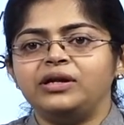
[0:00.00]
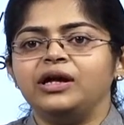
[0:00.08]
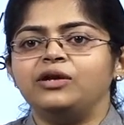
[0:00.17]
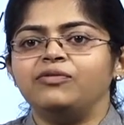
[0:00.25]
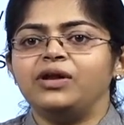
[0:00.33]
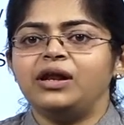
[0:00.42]
It
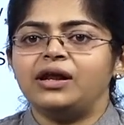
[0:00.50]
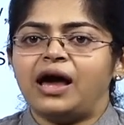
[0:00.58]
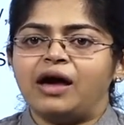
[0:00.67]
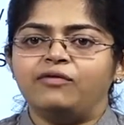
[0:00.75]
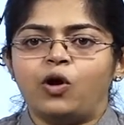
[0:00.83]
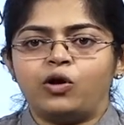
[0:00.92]
will
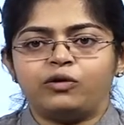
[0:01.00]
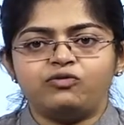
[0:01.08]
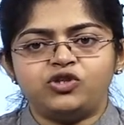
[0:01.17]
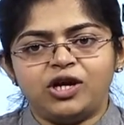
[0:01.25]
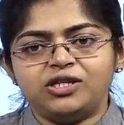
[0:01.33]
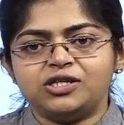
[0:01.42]
have a lot of
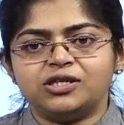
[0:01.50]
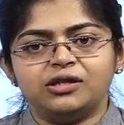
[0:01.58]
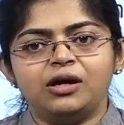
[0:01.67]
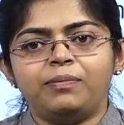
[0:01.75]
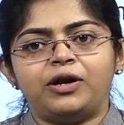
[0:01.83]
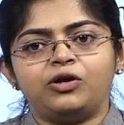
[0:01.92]
changes in
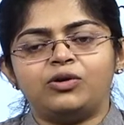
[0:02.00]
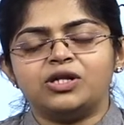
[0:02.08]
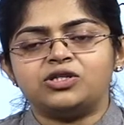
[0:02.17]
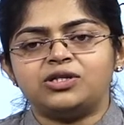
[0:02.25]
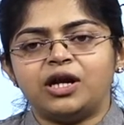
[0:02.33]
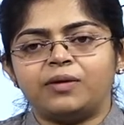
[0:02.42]
the particular
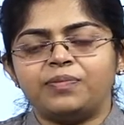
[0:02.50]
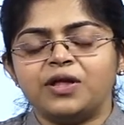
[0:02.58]
state.